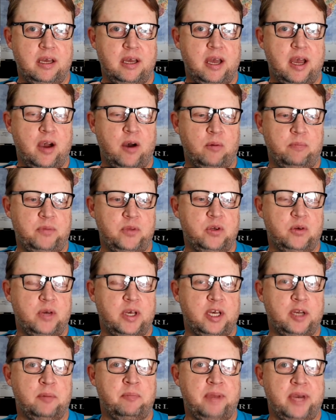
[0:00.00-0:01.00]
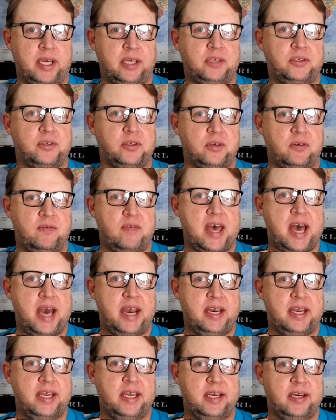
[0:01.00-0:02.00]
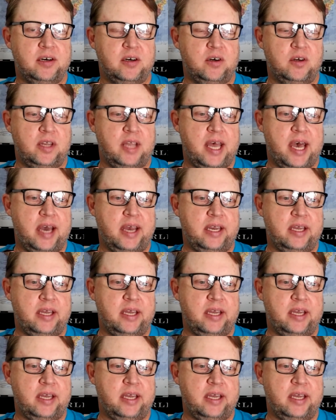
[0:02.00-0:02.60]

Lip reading: help you get a picture of that eagle, and that